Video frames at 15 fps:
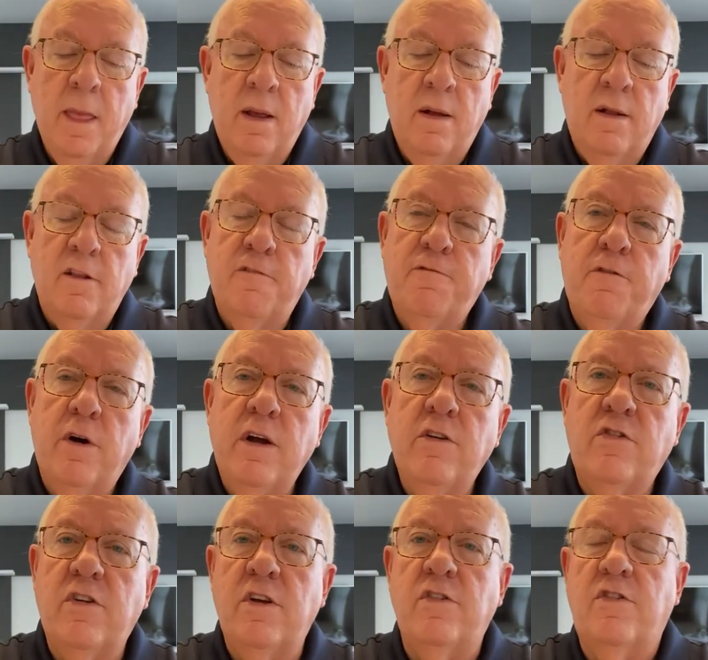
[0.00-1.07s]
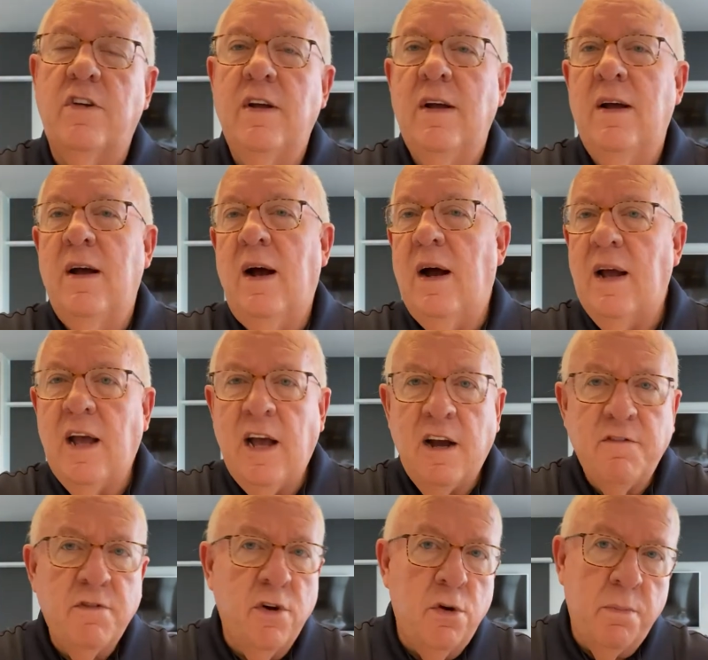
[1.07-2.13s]
The phrase is, I
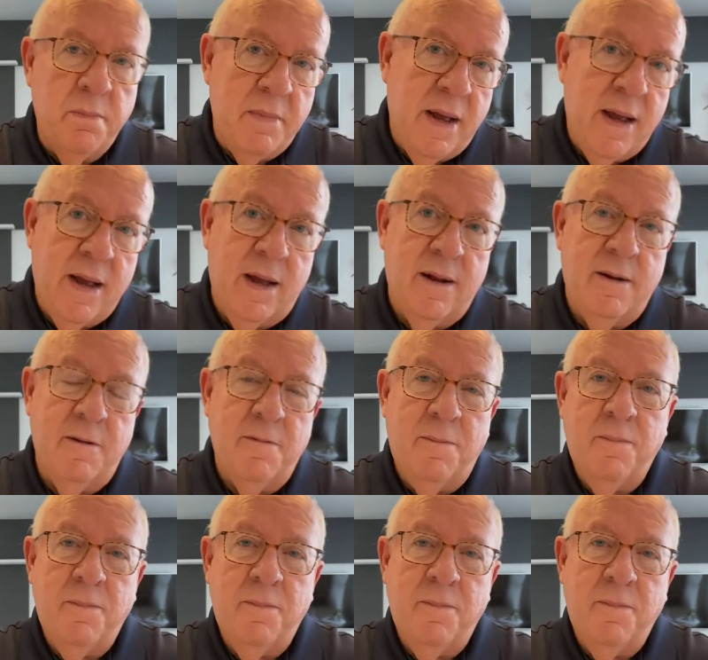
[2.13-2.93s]
have no man,